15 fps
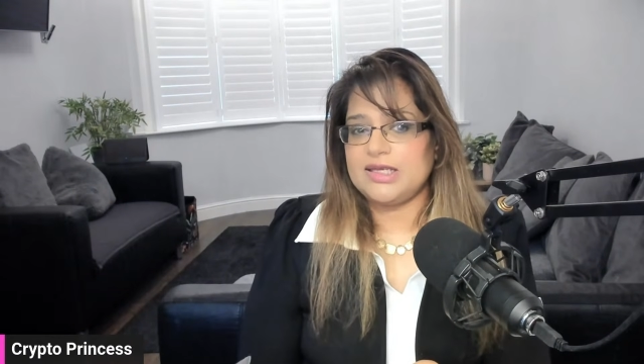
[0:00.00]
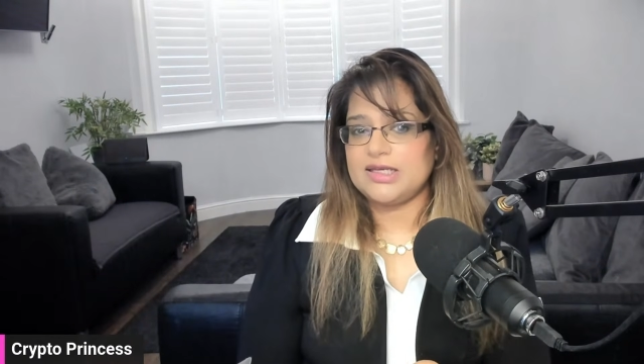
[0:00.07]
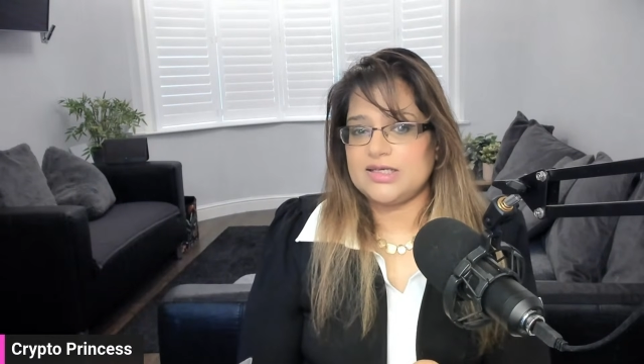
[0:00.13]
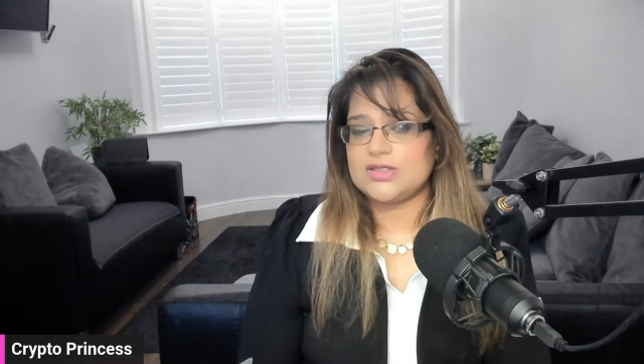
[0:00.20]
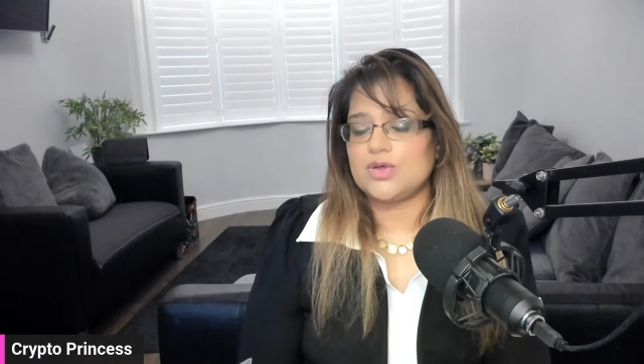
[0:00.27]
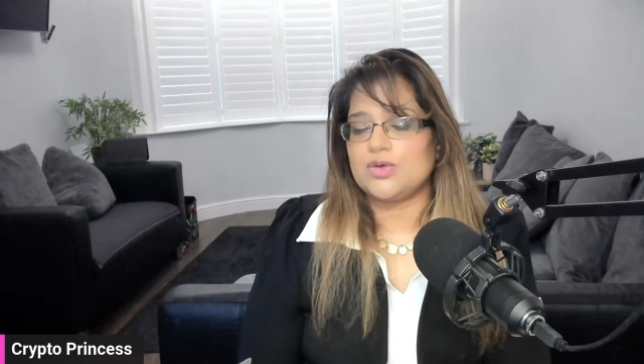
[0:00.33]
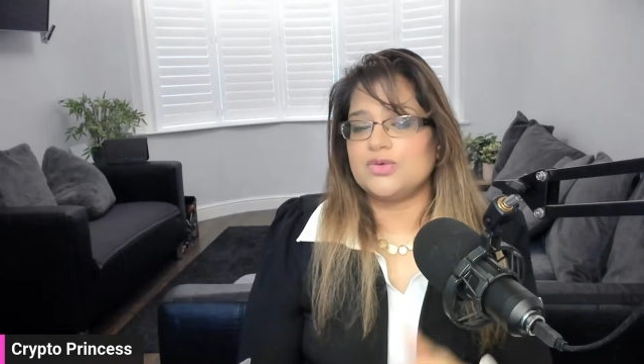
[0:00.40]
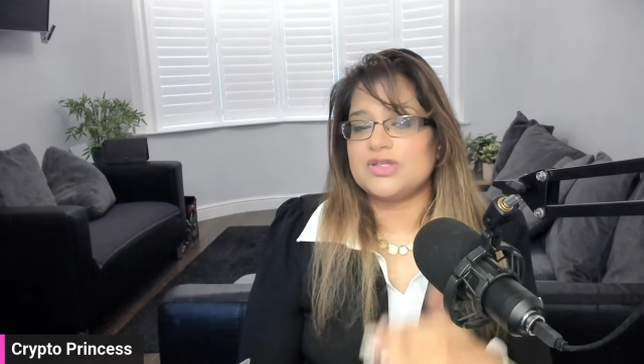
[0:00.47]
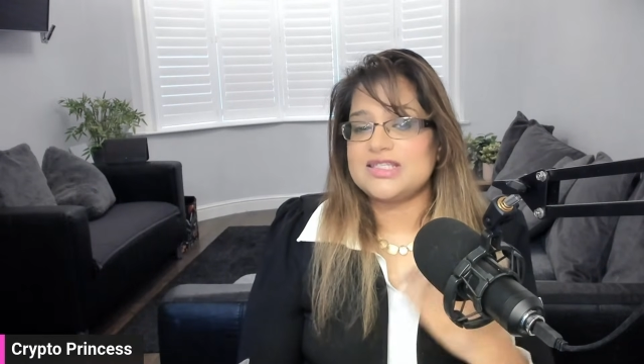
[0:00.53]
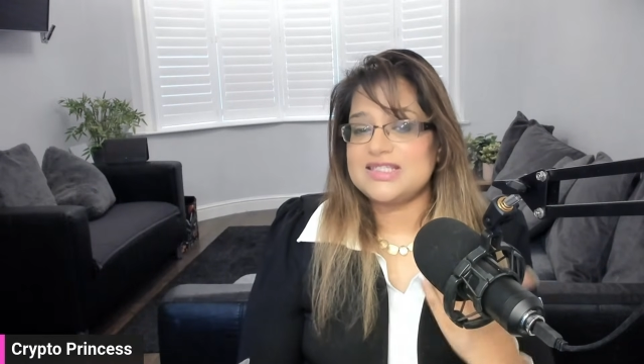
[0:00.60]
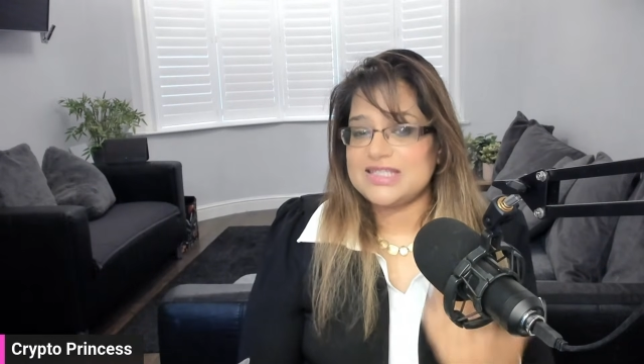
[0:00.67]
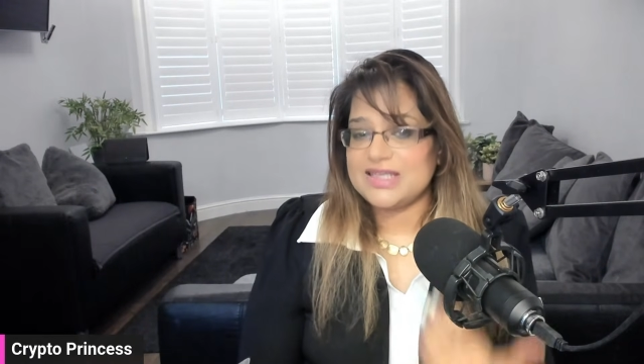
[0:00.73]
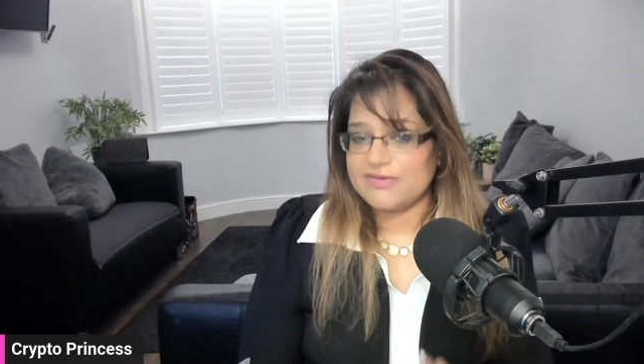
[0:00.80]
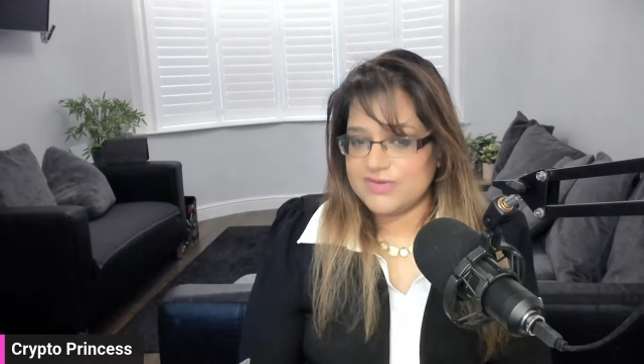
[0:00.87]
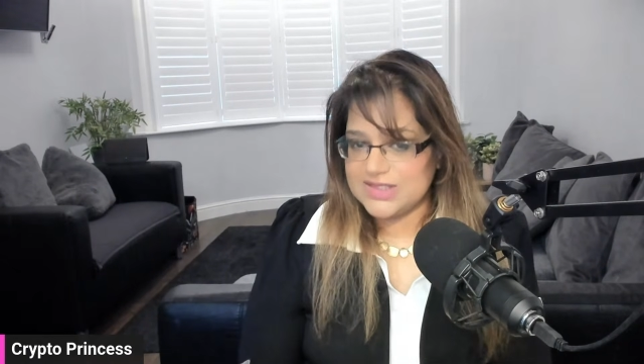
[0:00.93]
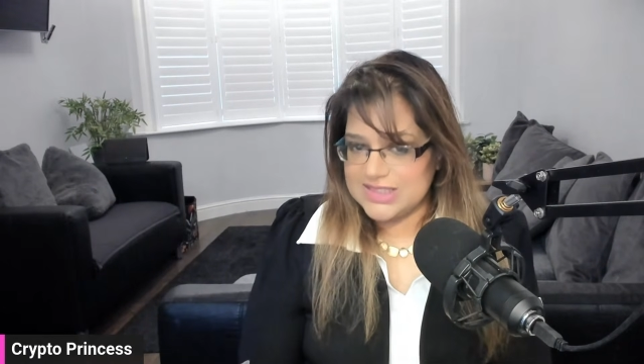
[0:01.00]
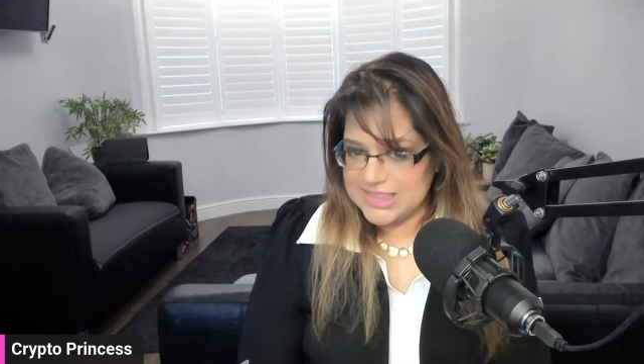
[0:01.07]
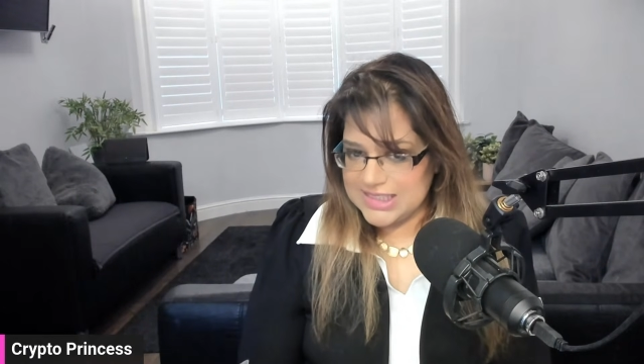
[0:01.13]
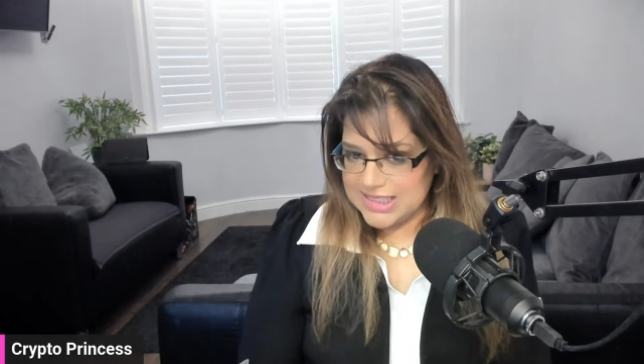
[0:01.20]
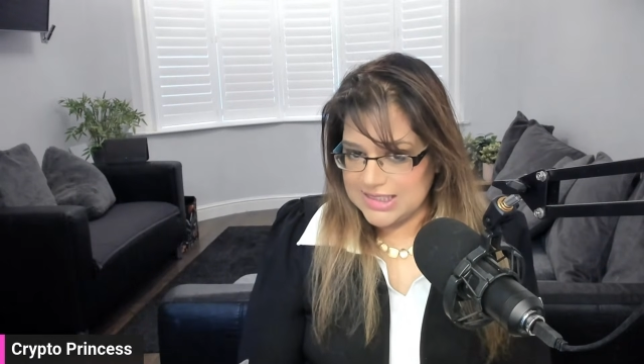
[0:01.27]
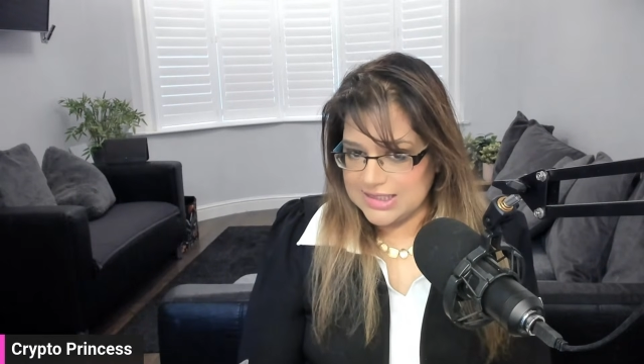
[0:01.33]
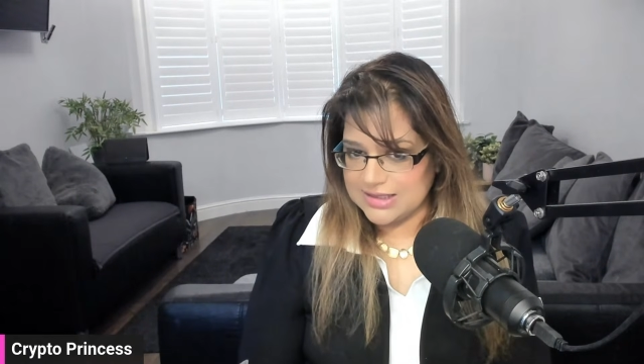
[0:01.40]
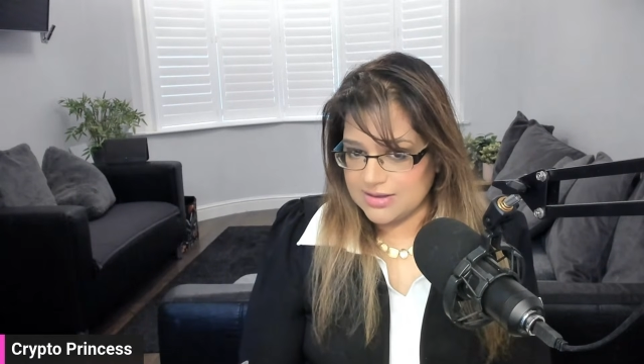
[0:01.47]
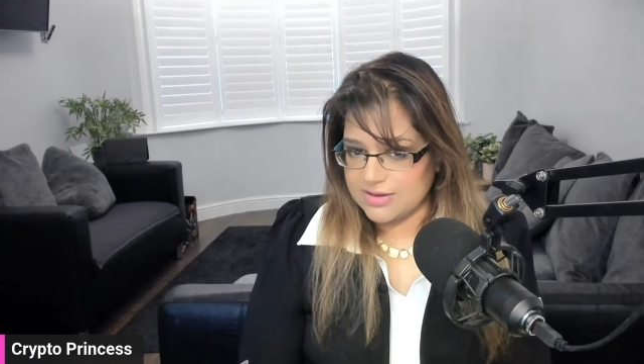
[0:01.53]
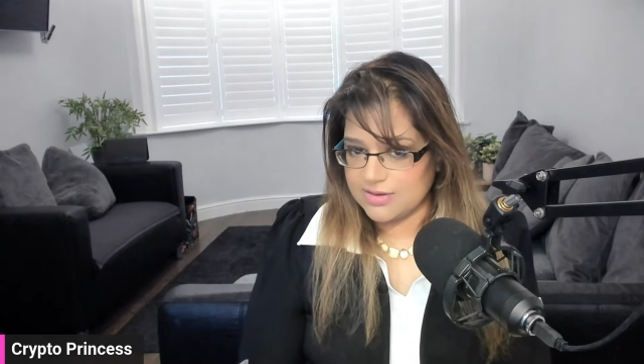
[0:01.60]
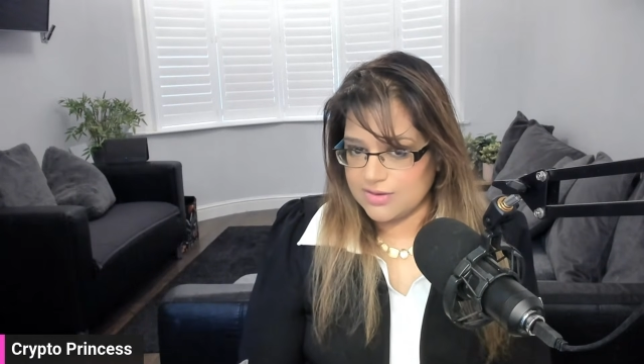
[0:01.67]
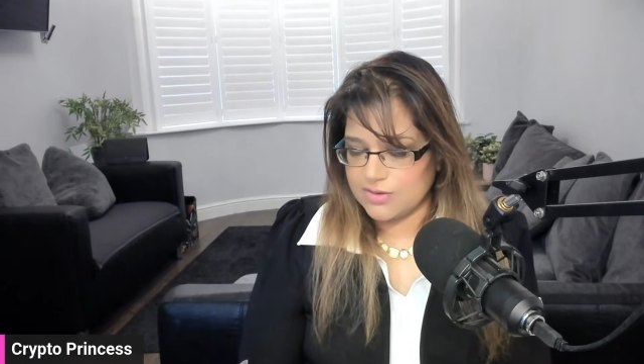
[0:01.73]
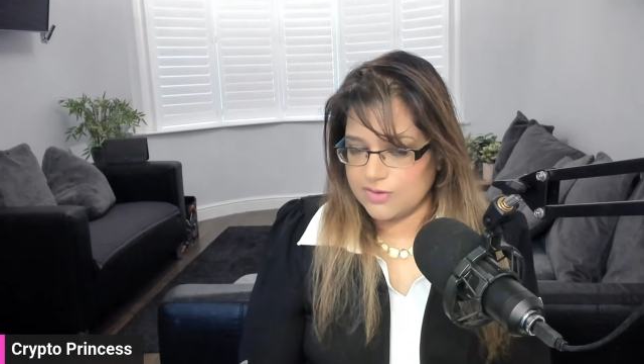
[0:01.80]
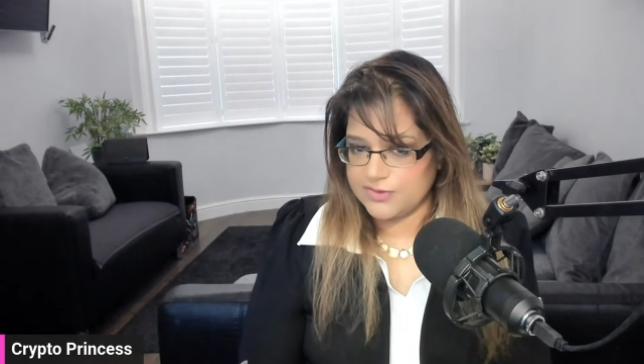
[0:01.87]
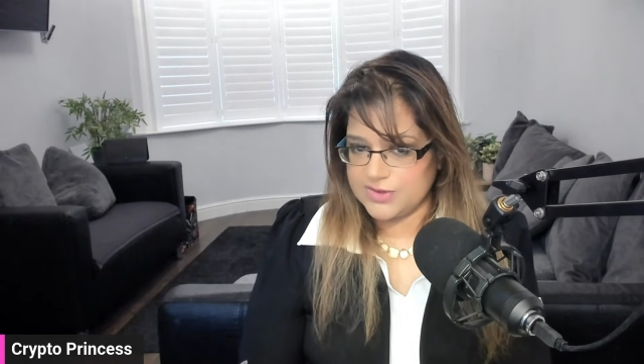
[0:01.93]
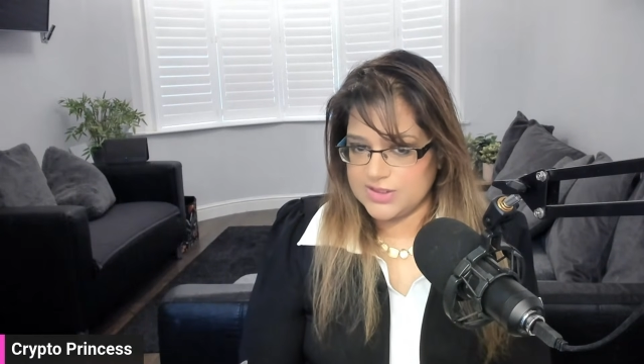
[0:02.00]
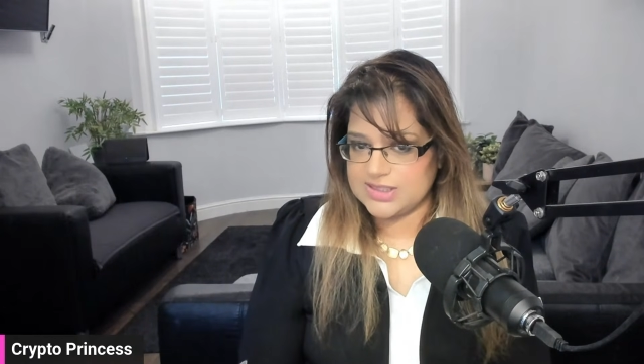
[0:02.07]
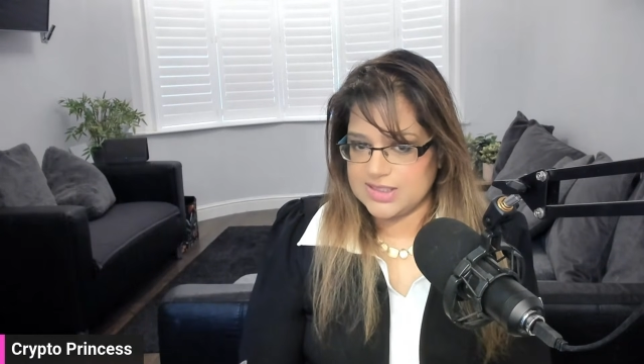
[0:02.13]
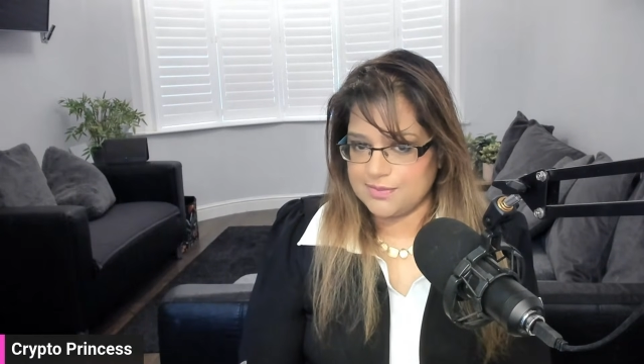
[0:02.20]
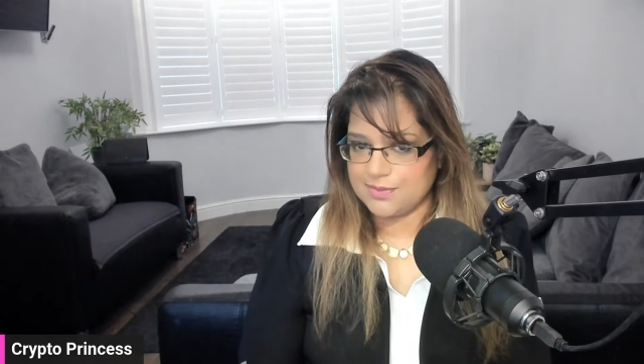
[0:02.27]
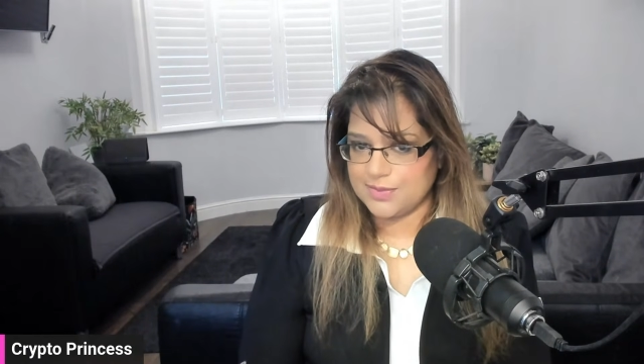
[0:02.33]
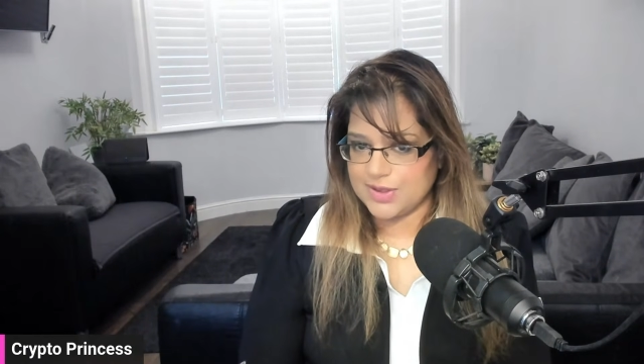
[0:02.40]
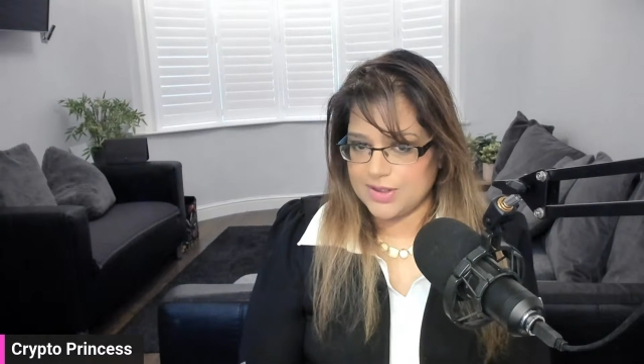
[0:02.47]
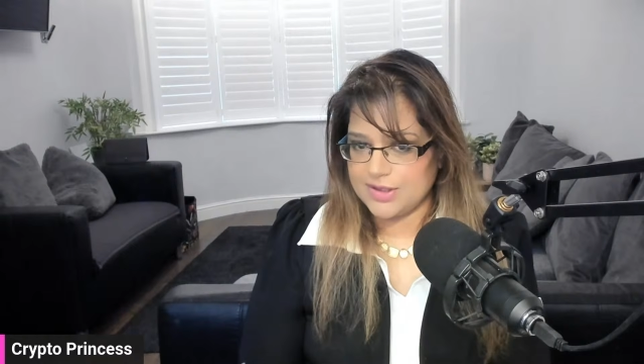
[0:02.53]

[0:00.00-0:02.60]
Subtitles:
on the 17th of December.